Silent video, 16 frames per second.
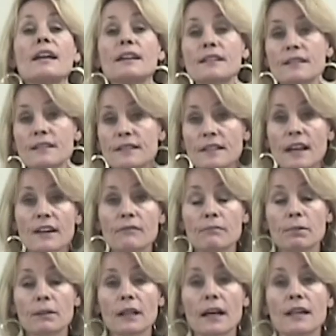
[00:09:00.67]
in a
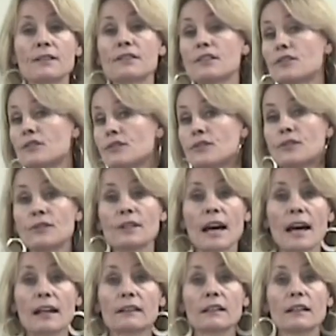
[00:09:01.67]
safe place and do
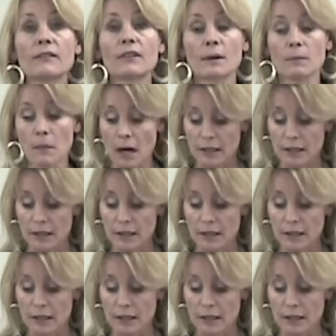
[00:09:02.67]
not leave them